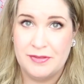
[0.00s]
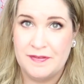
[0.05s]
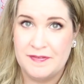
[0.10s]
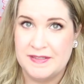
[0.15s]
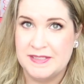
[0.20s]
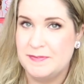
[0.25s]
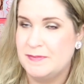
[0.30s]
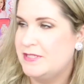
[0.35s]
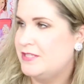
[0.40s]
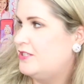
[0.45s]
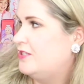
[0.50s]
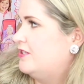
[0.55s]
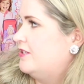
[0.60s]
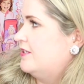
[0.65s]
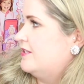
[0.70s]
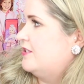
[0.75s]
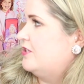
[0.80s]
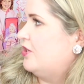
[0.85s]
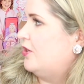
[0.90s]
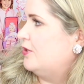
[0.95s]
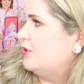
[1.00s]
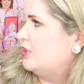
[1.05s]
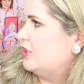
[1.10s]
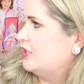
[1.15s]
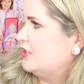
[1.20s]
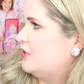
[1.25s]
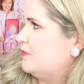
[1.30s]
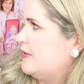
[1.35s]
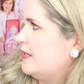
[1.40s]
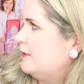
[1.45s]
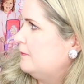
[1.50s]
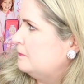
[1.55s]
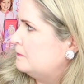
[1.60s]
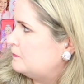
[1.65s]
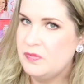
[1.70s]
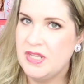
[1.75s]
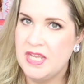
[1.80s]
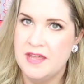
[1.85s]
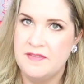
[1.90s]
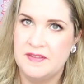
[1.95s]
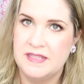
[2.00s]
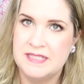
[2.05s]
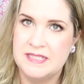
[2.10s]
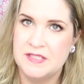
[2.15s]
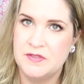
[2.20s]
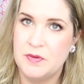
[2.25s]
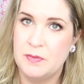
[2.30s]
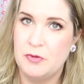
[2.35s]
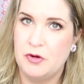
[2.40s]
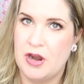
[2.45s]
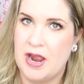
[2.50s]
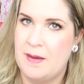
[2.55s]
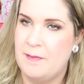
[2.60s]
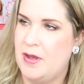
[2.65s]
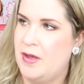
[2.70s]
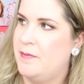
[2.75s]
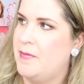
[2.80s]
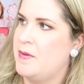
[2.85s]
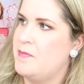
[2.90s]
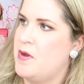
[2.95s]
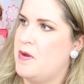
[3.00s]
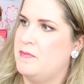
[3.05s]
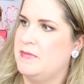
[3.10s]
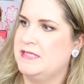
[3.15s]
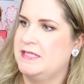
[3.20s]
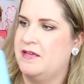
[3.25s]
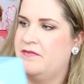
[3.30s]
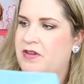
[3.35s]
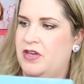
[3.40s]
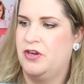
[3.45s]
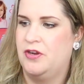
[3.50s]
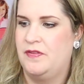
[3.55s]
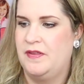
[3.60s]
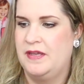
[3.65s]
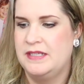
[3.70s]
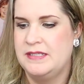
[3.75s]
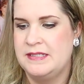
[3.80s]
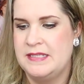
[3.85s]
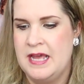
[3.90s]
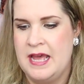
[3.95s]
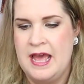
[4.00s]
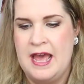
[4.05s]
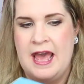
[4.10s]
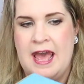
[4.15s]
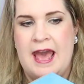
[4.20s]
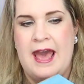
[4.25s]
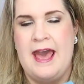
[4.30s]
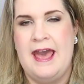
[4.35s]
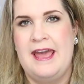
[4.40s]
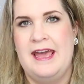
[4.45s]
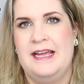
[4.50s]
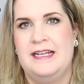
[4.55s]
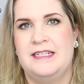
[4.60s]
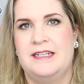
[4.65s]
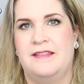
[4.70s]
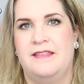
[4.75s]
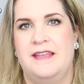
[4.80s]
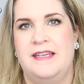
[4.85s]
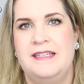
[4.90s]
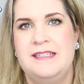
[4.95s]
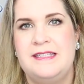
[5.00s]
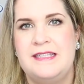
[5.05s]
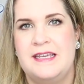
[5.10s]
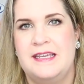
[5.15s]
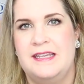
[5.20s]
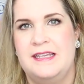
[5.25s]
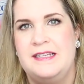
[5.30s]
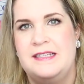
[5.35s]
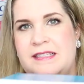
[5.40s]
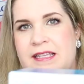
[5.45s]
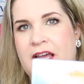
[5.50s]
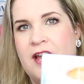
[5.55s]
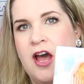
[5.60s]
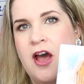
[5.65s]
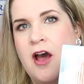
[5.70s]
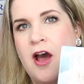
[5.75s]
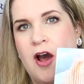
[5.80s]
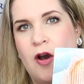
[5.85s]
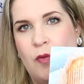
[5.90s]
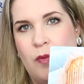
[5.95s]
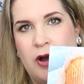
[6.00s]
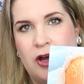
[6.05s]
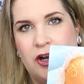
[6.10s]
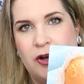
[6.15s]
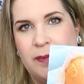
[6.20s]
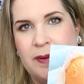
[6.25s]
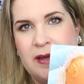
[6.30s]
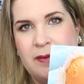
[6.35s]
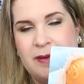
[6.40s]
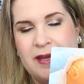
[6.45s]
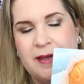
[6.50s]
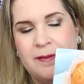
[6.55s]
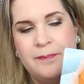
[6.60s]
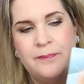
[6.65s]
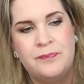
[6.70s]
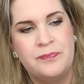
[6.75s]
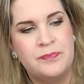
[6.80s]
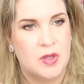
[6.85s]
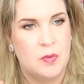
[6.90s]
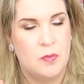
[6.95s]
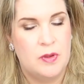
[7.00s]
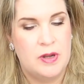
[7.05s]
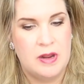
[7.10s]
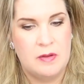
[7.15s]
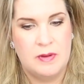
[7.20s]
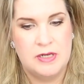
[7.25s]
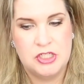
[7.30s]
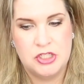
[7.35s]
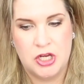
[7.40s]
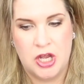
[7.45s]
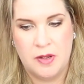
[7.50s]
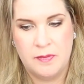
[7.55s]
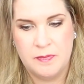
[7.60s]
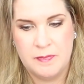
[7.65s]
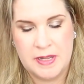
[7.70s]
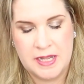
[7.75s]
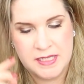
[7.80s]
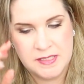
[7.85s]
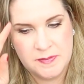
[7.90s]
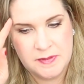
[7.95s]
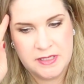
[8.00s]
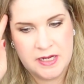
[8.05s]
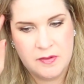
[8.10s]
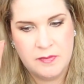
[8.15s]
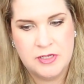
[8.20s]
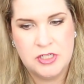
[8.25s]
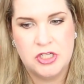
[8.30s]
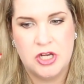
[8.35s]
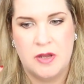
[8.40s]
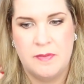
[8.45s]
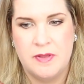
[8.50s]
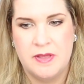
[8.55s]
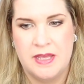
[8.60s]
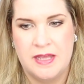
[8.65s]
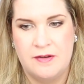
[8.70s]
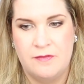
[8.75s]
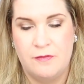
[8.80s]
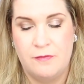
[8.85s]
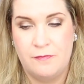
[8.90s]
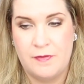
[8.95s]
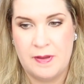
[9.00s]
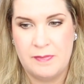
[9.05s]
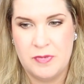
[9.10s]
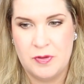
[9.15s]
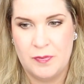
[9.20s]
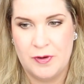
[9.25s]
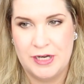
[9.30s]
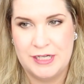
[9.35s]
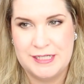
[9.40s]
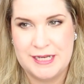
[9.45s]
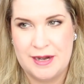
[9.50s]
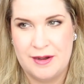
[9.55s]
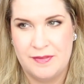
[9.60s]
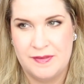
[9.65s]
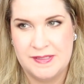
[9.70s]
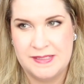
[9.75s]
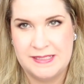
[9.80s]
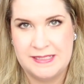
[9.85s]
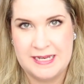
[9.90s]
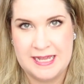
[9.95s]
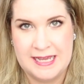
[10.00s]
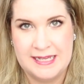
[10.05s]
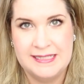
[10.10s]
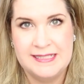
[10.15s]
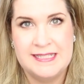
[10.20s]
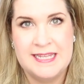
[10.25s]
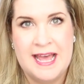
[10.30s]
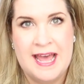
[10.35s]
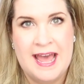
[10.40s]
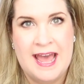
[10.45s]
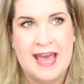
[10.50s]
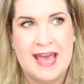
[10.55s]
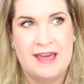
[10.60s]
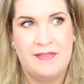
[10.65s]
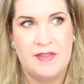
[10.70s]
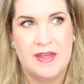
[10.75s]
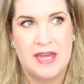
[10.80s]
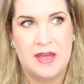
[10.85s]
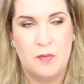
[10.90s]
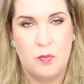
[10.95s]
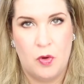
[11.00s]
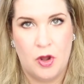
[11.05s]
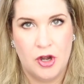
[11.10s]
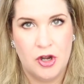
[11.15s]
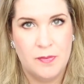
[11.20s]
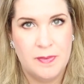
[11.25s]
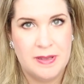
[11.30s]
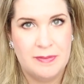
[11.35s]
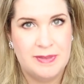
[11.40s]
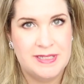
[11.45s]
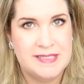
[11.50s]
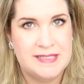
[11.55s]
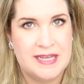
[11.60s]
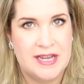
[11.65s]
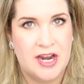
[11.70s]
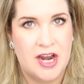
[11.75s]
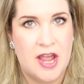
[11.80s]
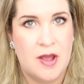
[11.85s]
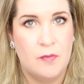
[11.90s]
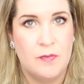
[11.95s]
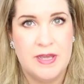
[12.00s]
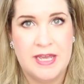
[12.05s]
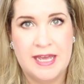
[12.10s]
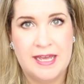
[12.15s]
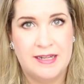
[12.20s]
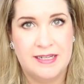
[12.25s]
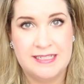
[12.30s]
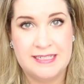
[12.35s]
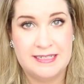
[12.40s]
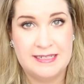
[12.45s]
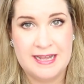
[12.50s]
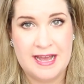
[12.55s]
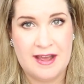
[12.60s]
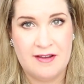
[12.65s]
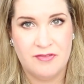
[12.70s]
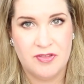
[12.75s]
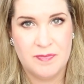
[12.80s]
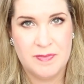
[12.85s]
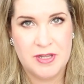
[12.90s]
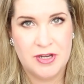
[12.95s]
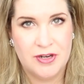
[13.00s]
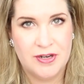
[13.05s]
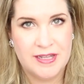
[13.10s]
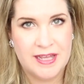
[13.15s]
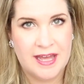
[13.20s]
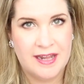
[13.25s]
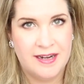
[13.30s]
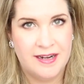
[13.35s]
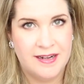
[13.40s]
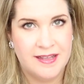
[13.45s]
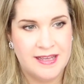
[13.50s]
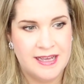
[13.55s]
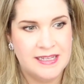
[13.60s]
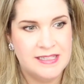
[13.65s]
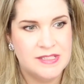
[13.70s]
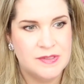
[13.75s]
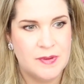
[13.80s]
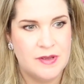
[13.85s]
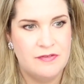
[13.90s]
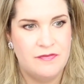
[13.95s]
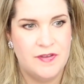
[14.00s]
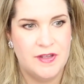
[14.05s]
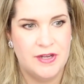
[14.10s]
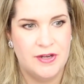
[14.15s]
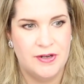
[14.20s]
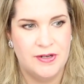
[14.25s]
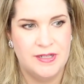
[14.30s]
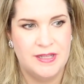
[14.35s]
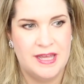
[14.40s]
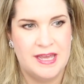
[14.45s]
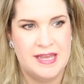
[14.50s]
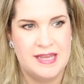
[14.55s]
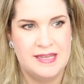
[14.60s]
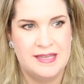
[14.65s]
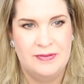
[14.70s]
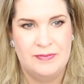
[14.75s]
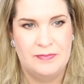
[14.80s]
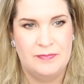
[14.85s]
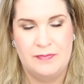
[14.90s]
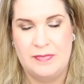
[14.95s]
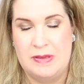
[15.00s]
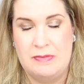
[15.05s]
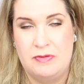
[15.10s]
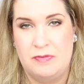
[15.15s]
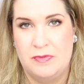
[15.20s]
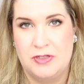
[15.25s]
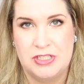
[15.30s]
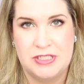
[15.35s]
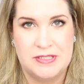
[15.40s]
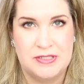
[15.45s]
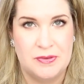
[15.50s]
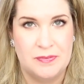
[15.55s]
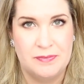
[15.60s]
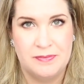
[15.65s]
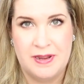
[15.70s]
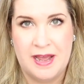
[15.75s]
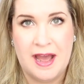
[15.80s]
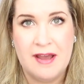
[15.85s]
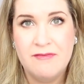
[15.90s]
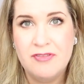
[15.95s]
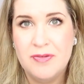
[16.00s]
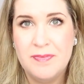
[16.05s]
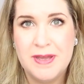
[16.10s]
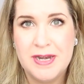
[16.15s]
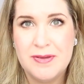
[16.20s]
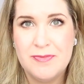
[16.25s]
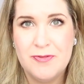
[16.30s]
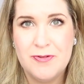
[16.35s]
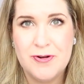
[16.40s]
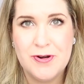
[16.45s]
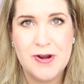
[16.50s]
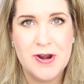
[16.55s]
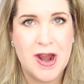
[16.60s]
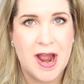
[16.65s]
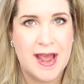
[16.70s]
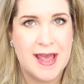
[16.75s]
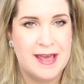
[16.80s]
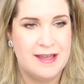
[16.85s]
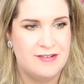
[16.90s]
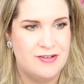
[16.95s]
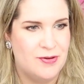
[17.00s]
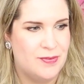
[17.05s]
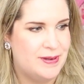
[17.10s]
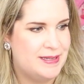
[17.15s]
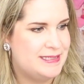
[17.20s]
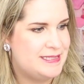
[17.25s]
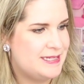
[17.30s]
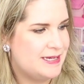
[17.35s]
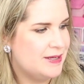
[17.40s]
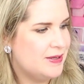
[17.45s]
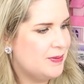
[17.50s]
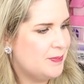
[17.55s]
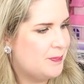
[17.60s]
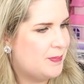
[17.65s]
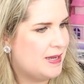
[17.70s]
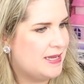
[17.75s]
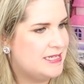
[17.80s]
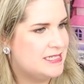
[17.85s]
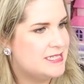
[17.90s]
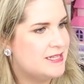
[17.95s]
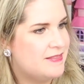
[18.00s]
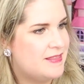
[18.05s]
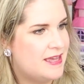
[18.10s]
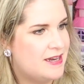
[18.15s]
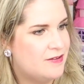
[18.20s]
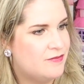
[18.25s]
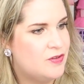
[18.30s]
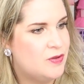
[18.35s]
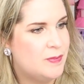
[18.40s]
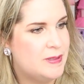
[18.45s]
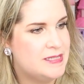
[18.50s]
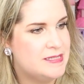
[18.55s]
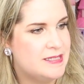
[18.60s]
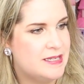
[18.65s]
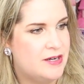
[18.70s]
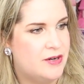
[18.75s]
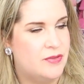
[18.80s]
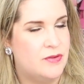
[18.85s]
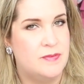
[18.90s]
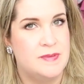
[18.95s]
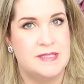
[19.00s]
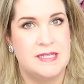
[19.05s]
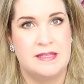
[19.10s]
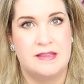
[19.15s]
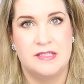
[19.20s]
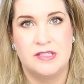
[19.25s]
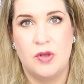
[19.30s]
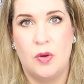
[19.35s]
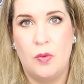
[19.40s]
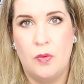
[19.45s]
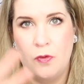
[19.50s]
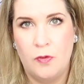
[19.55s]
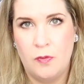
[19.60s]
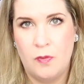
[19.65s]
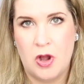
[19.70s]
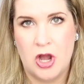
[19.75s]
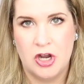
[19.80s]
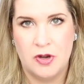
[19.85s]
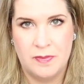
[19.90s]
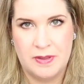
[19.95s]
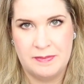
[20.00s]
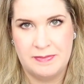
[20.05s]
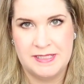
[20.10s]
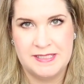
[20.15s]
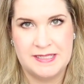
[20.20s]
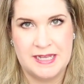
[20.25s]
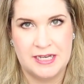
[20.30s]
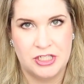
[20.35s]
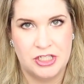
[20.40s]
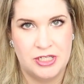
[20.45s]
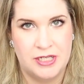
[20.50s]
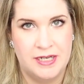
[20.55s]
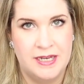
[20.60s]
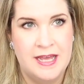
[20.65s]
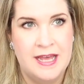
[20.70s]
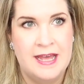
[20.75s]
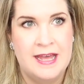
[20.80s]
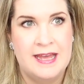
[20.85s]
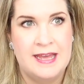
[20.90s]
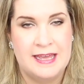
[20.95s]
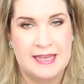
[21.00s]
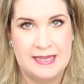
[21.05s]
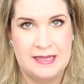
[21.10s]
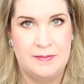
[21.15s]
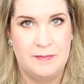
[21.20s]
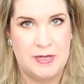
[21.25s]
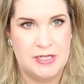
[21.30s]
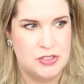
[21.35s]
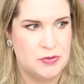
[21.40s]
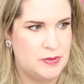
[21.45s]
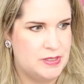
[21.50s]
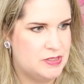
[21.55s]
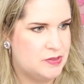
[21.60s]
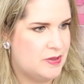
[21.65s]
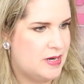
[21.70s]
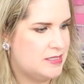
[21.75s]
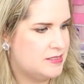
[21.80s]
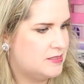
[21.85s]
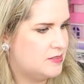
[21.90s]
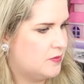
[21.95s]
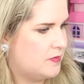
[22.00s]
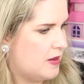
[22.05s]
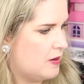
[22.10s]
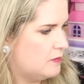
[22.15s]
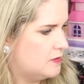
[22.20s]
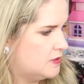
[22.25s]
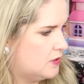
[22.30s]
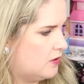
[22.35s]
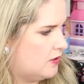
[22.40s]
thing that's nostalgic to me, and this is from grandma. My mom is giving her this, and this is a water baby. When I went shopping, my husband and I went shopping in February down in the States, and they had water babies there, and we didn't have them here in Canada yet, so I figured like maybe we just don't have them anymore. I had no idea. But then a few months later there was like this whole water baby section in my Toys R Us, so that was